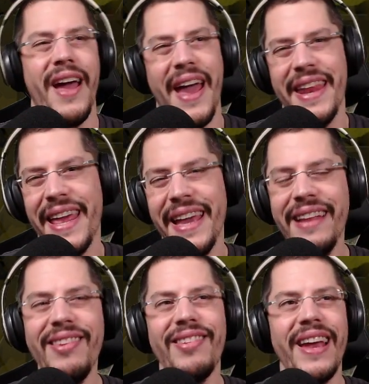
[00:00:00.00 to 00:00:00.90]
And
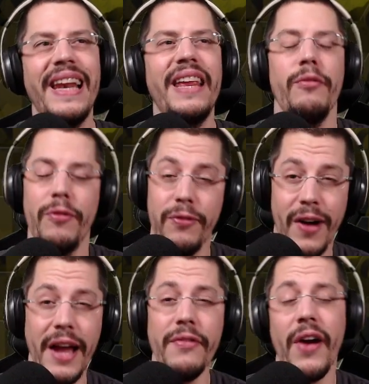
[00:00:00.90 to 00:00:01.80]
insanely
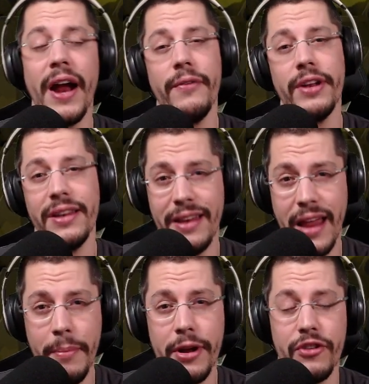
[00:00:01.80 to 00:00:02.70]
500
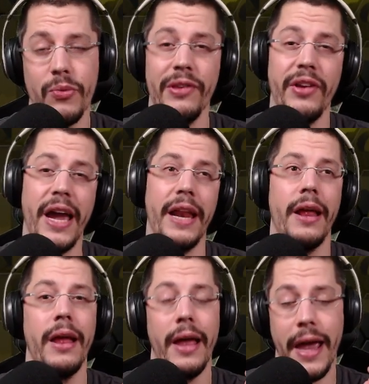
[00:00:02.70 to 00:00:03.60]
damage, once again,
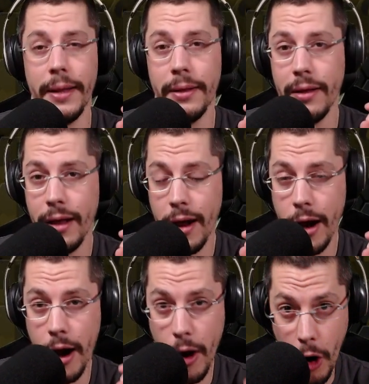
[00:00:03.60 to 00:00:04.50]
at
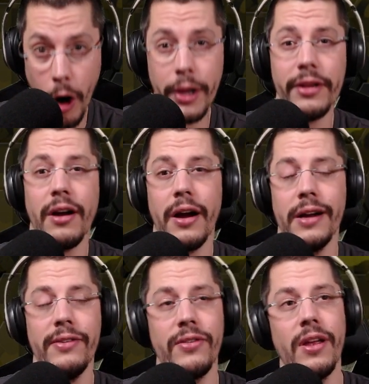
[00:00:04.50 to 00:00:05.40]
all the
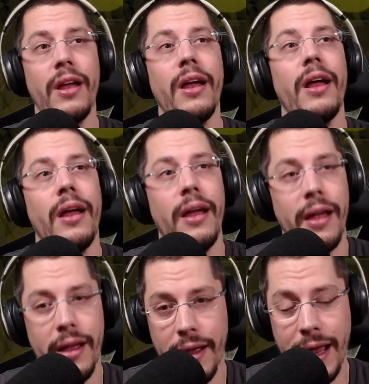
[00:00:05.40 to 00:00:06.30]
tiles
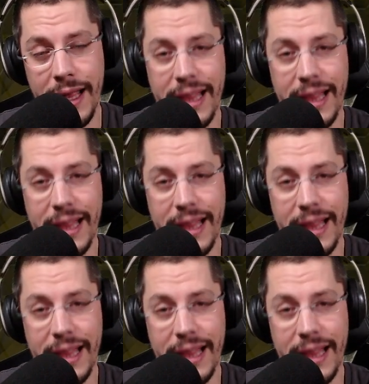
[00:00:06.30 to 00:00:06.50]
at